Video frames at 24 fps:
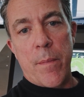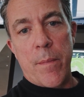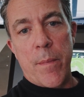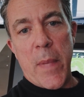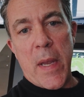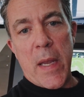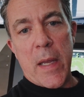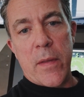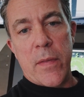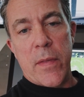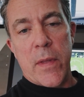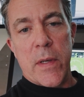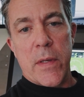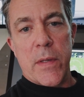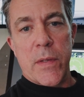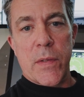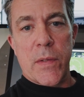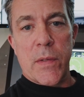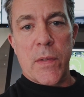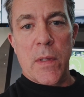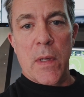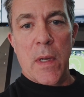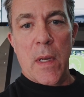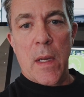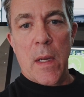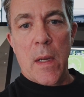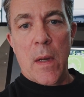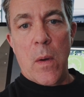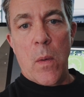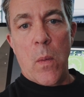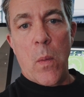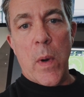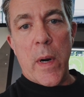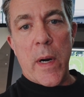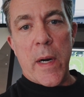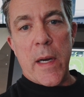make this
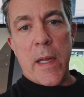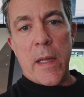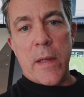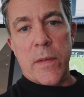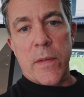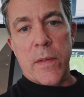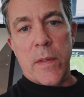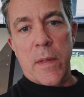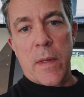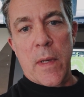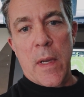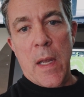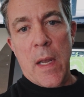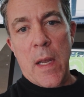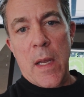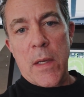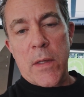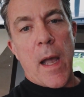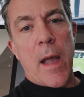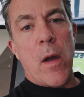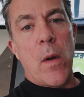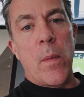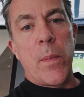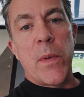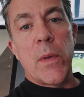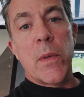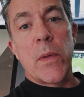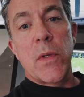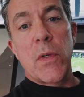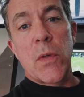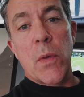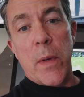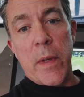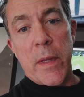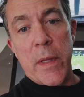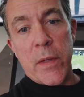what it is. I hope you
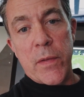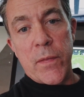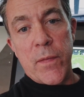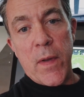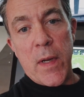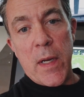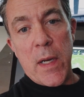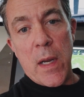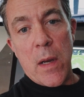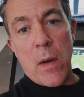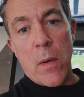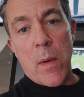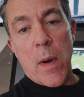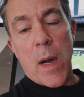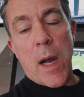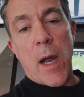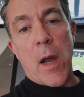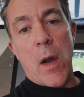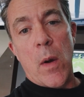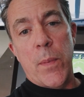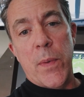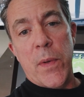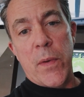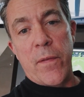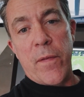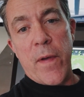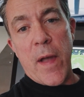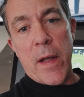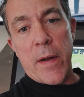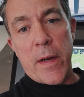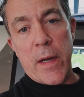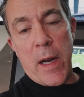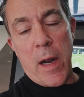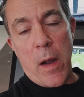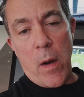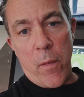enjoyed this video. I hope you
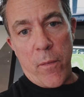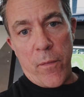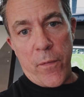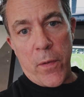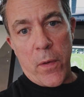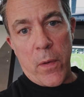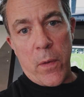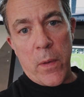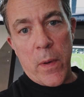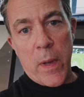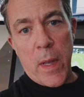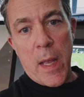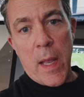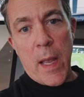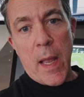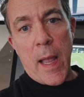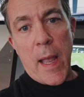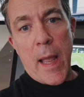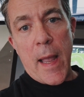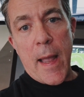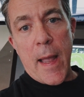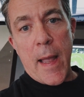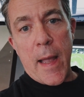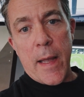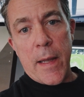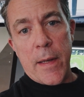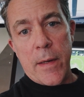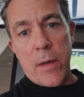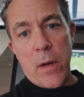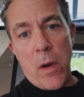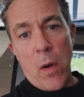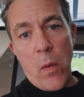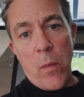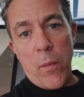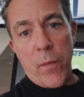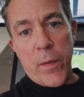found it helpful,
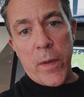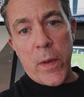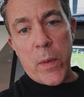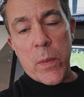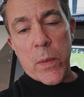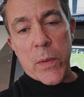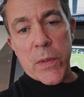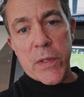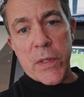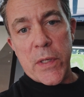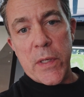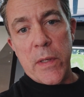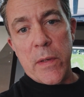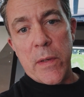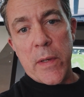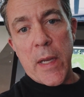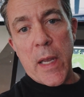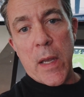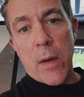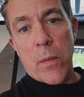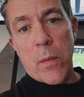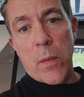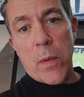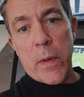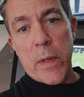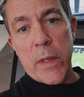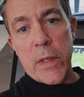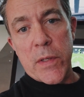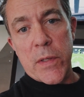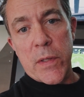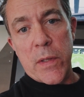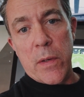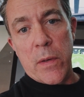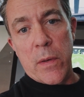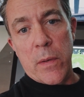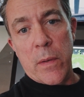and hopefully we'll see you again really
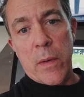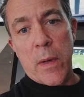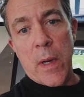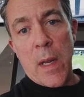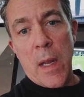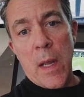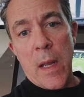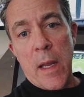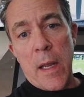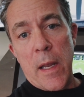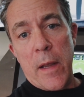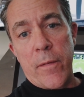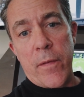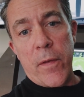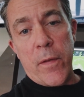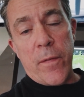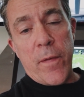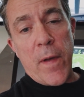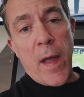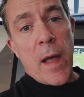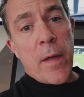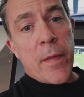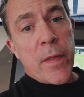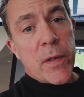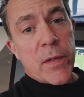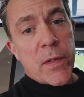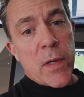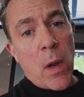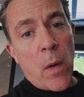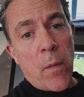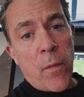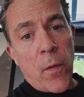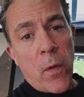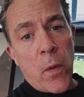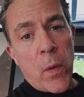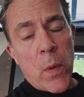soon. If you found this
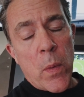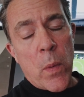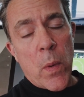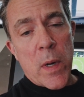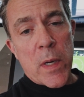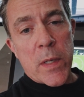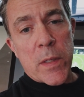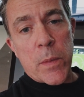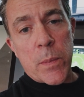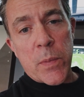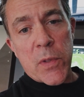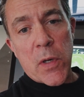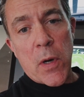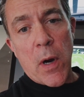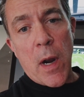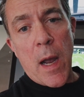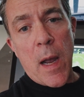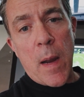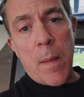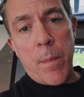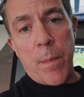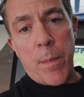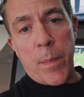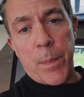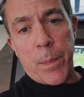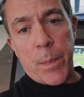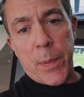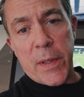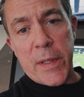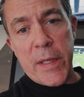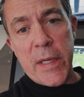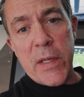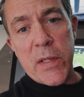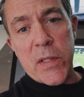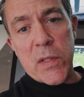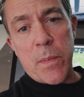helpful and want to subscribe,
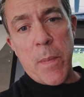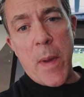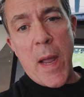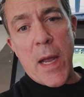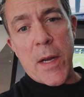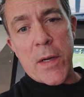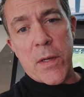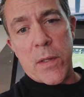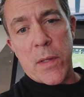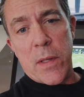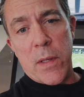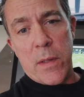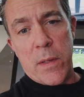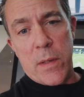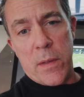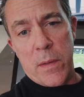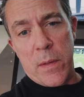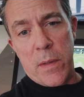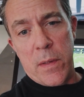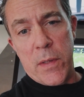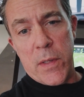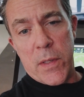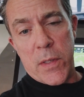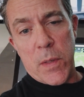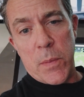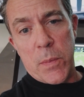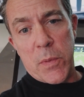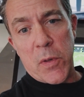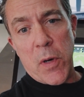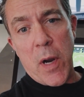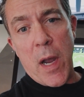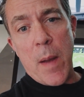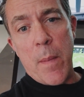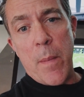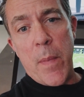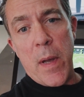please smash the
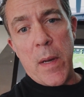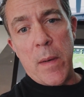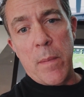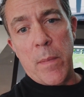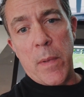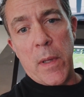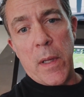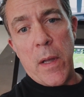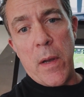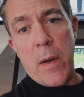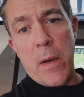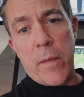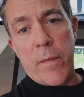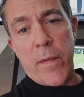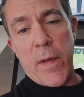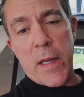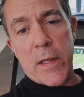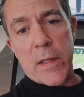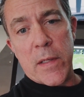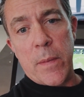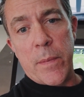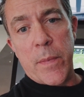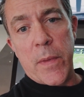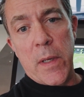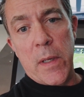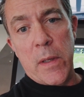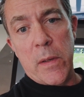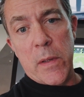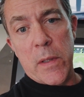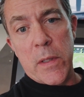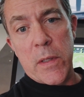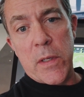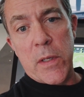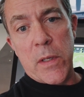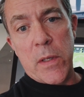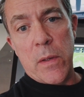subscribe button below if that's something
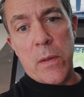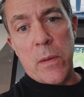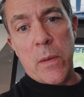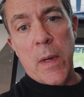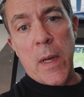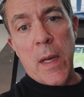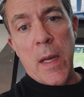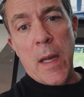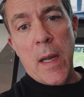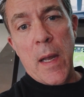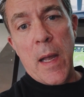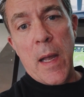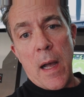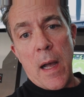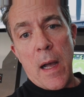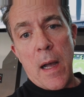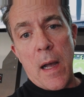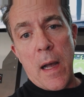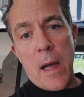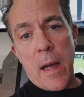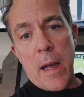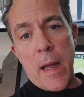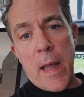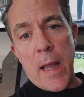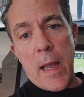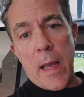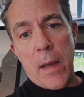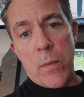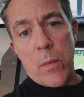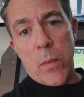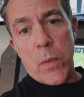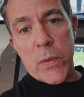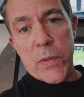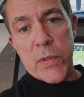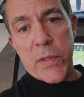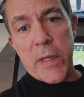you're into,
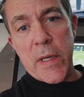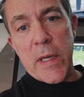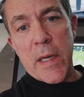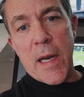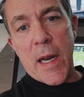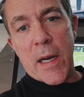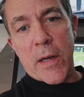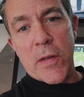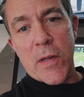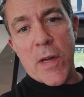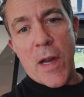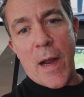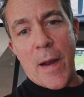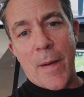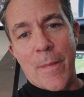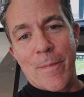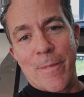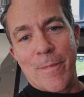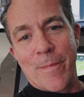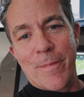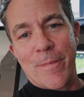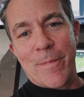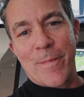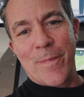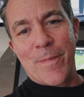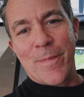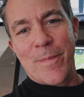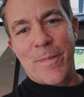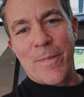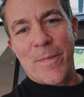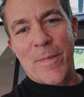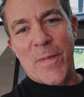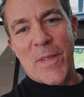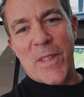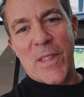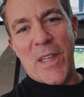and we'll see you next time.
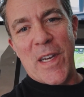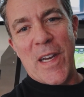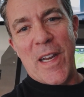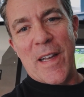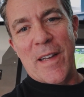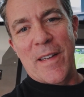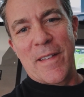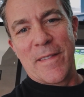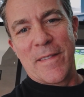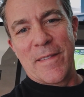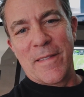See ya.